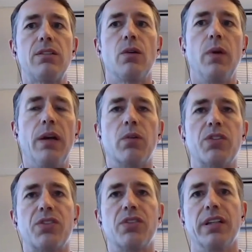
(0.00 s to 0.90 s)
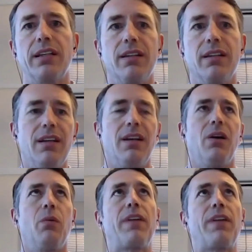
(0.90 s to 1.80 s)
So, and
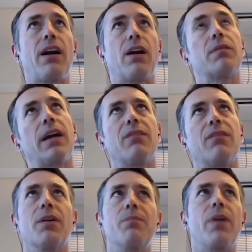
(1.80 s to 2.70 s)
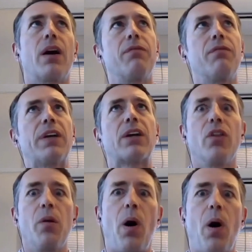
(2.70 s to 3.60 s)
we've got our
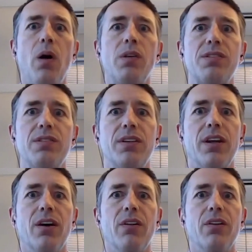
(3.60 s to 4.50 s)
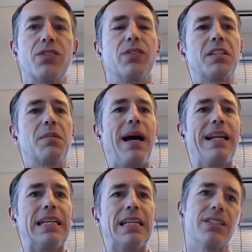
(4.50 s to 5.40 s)
finger on the pulse, and there's certainly some
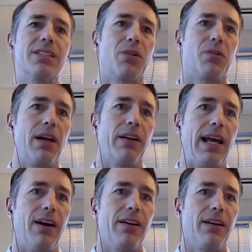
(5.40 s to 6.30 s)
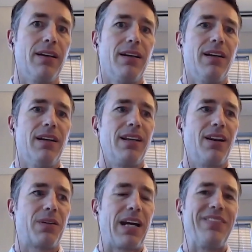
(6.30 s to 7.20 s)
ideas around how to,
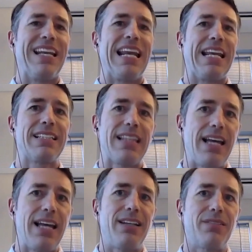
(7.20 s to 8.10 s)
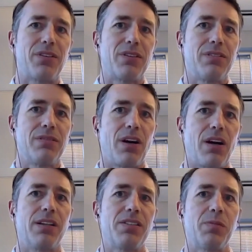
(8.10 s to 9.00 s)
kind of enhance that for
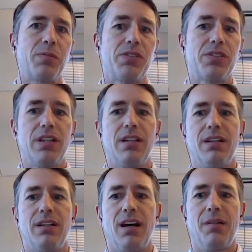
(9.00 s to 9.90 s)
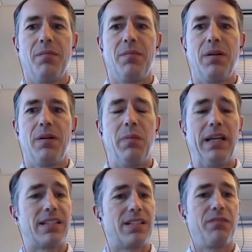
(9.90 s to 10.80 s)
our customers.
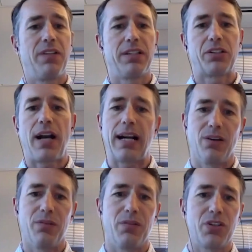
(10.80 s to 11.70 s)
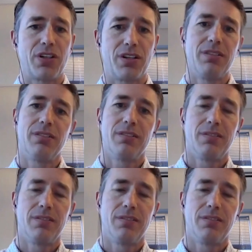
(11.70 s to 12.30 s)
It's a tough nut to crack though, for sure.